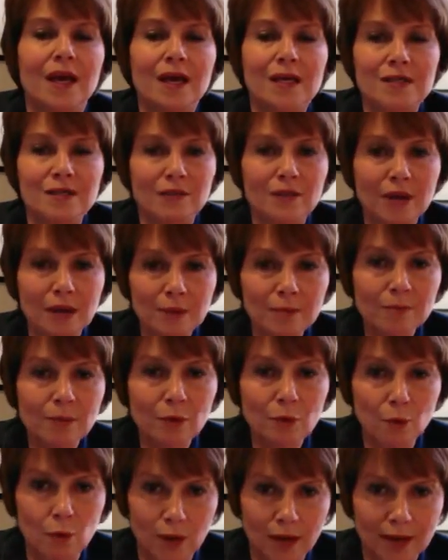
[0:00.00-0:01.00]
So, number
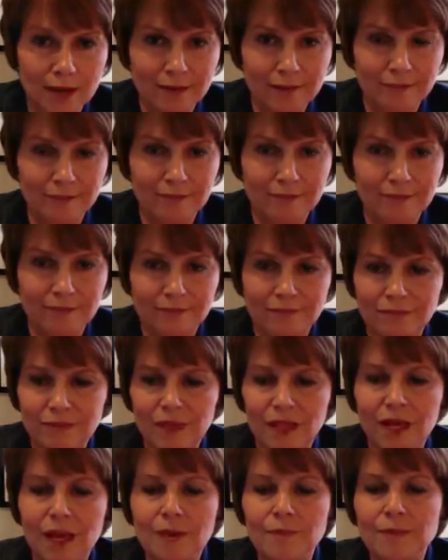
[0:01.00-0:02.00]
one,
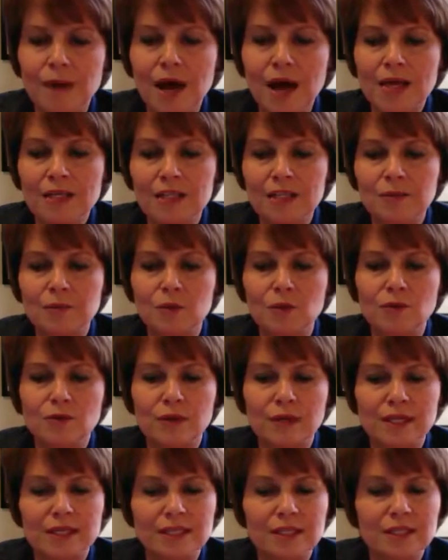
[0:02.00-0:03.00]
possible
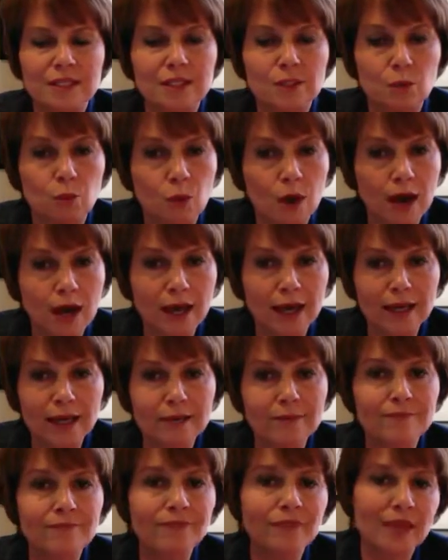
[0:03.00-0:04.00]
reasons why
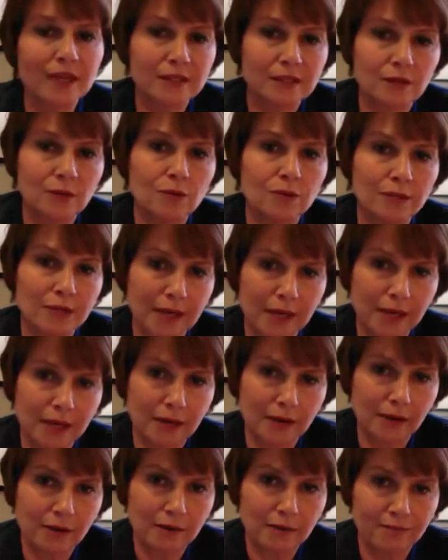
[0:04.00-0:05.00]
they don't
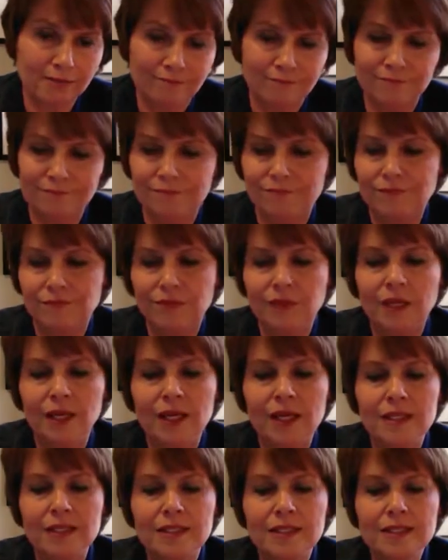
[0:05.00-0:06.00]
care.
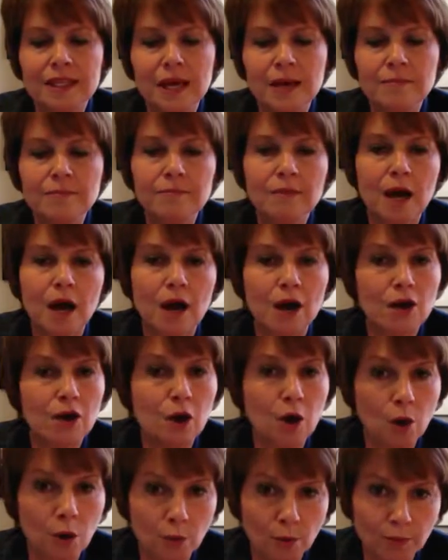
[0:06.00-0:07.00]
Some are
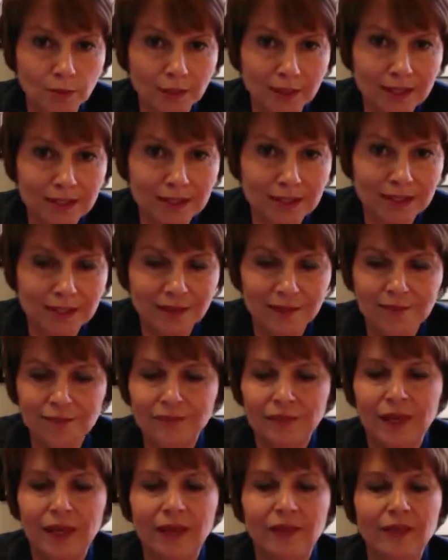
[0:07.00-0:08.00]
hopeless.
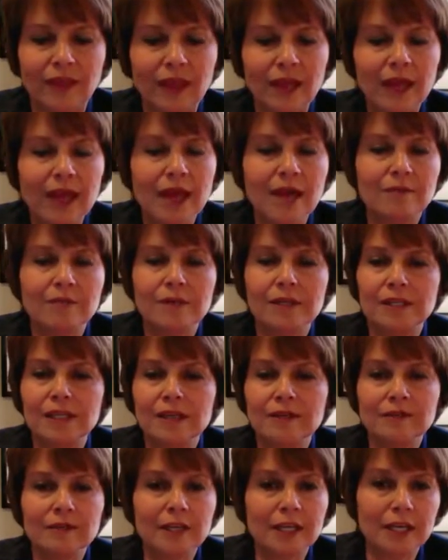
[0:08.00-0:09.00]
They have been
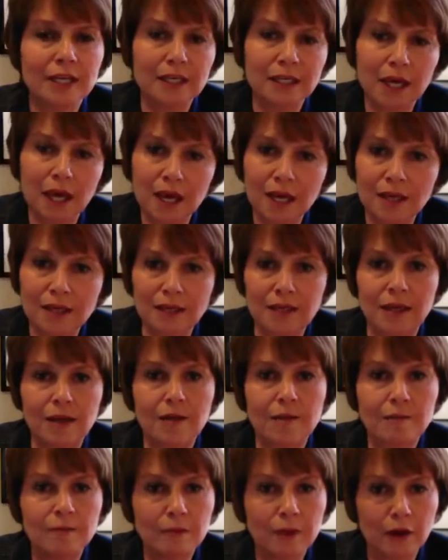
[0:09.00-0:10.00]
living in
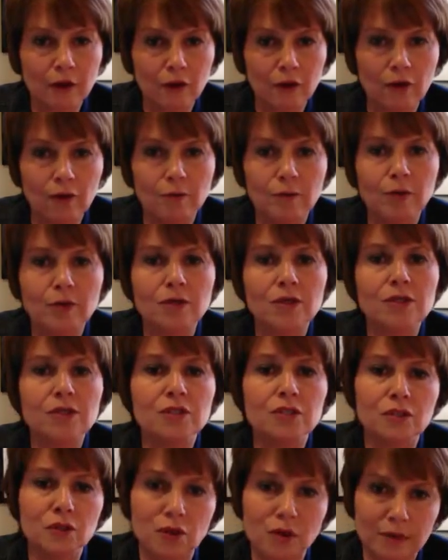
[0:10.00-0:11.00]
unbearable
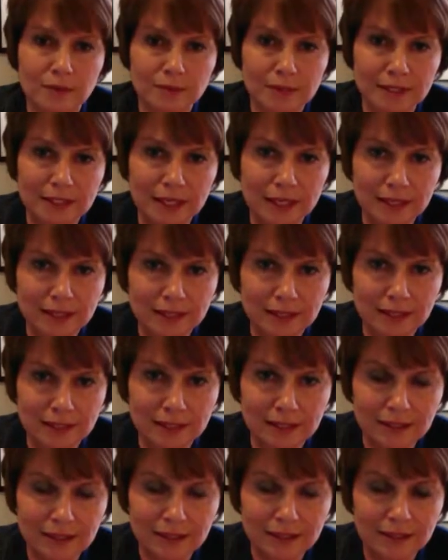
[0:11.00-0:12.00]

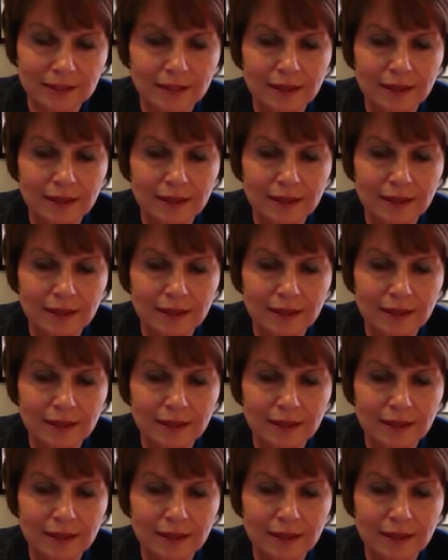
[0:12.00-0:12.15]
circumstances.